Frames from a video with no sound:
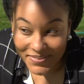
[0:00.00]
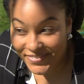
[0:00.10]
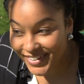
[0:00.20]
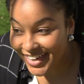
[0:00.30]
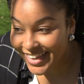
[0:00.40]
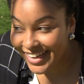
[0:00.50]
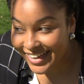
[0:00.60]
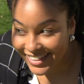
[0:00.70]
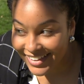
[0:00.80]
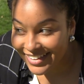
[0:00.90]
would forget,
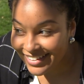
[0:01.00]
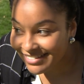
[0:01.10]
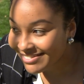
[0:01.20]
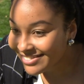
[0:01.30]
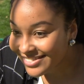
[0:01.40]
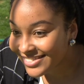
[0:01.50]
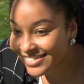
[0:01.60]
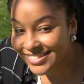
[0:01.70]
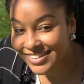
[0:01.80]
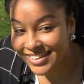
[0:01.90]
and then
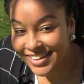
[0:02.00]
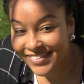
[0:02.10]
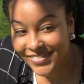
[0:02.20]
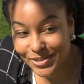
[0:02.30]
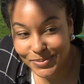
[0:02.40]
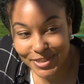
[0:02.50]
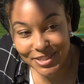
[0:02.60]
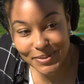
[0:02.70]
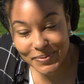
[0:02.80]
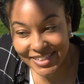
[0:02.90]
if those weren't
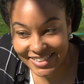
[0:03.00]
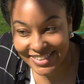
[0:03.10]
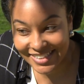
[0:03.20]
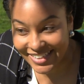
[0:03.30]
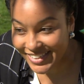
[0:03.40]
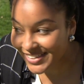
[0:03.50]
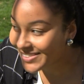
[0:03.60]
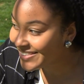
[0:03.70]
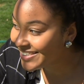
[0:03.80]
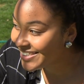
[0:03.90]
your wishes, then you're
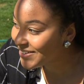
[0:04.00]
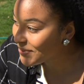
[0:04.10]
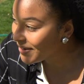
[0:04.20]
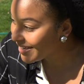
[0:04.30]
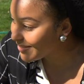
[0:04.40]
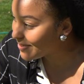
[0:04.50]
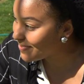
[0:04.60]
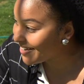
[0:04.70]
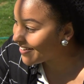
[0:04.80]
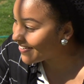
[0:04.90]
your organs would
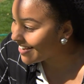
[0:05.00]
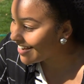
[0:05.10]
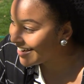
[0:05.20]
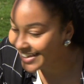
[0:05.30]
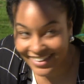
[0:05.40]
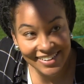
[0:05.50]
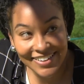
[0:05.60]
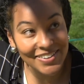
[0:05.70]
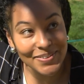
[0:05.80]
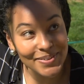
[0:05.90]
be donated, and
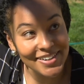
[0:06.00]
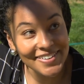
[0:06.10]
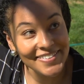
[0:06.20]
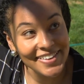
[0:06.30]
you didn't want to do